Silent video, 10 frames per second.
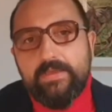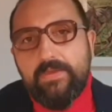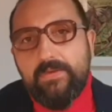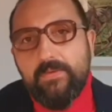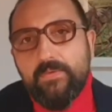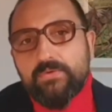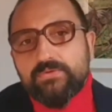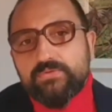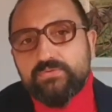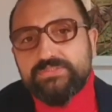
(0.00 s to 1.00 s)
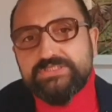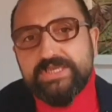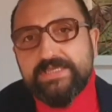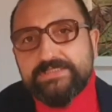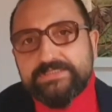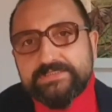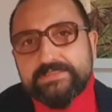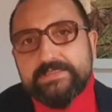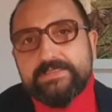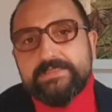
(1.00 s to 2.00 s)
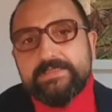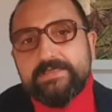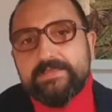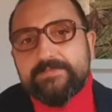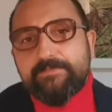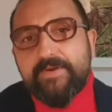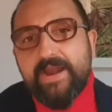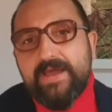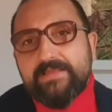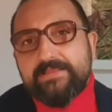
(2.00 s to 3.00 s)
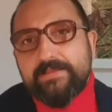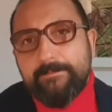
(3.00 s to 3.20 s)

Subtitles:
Q to changes in its price